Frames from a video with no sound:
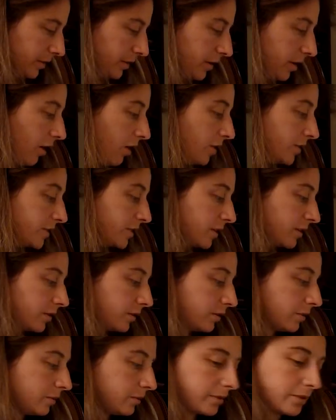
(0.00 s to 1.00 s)

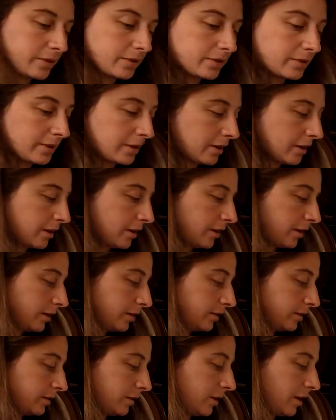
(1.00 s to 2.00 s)
Also, well,
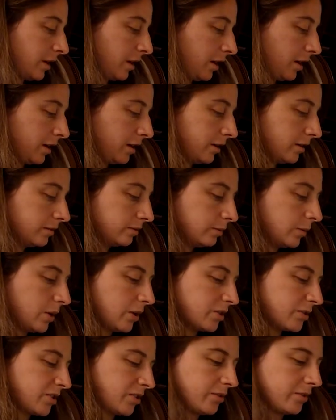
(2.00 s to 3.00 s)

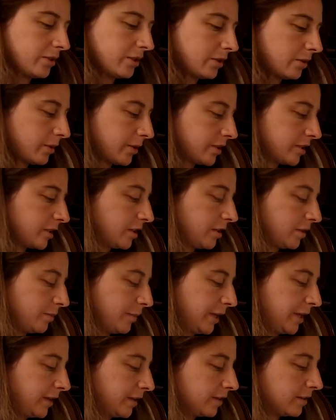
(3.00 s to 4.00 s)
I'll show you the equation in a
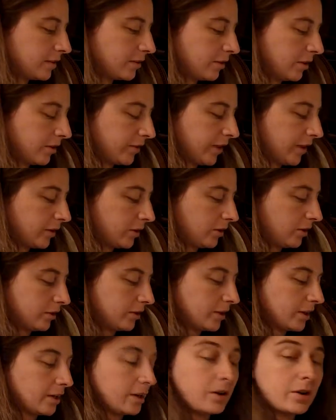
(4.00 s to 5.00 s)
minute. They're not that
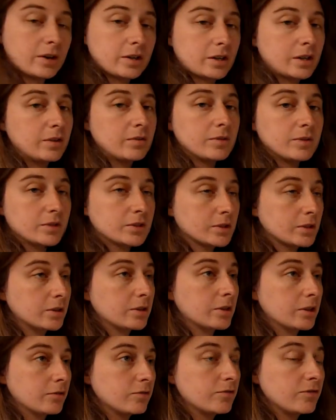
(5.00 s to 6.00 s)
hard. And I'll even show you
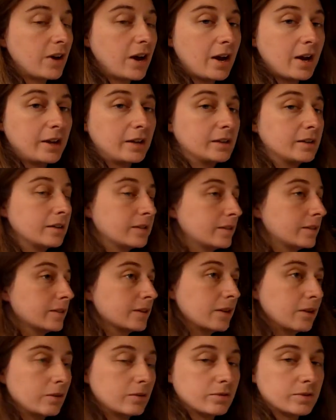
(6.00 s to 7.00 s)
how to find the
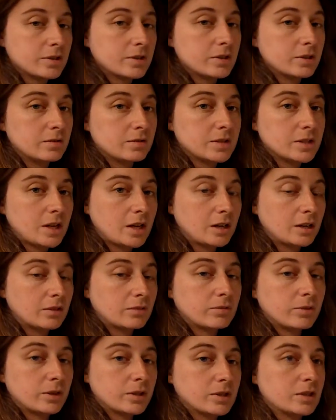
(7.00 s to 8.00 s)
coefficient of static
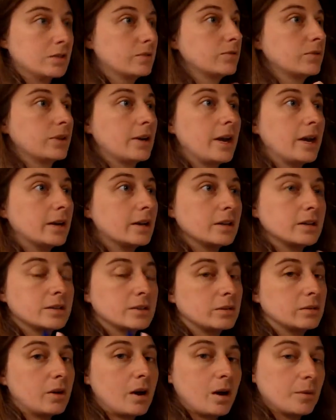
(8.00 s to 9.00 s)
friction for any
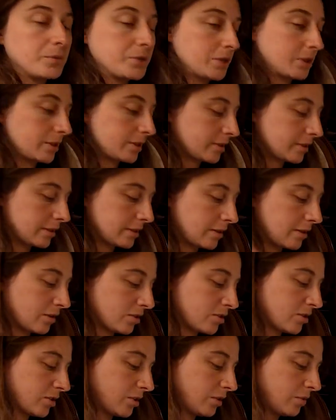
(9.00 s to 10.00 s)
two objects, as long
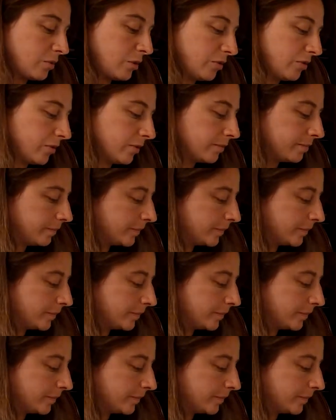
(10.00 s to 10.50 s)
as you can move them.